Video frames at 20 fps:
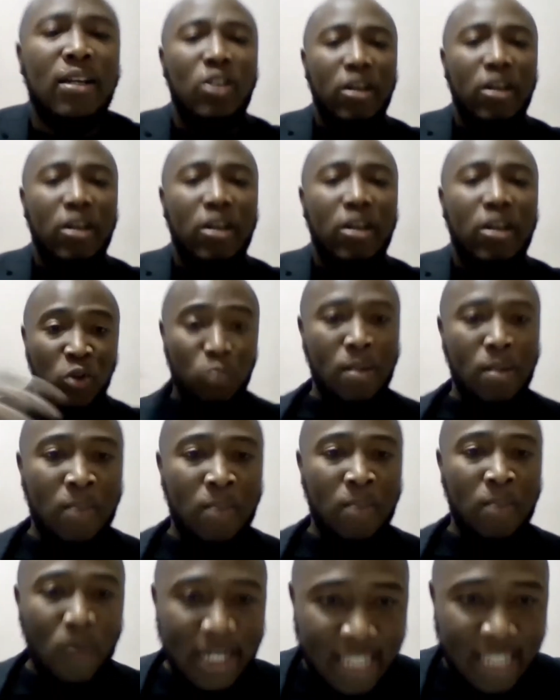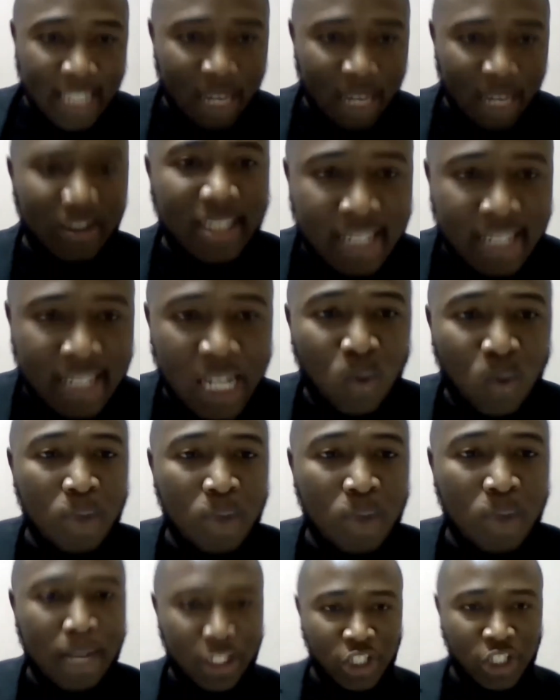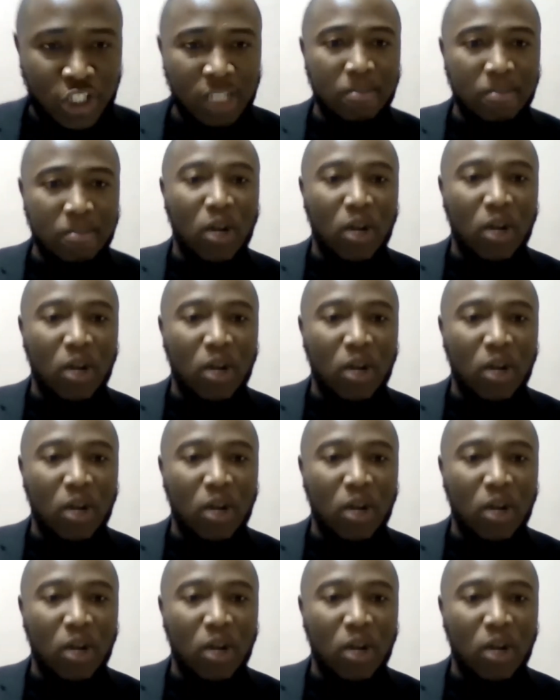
if you remember when David sinned with Bathsheba,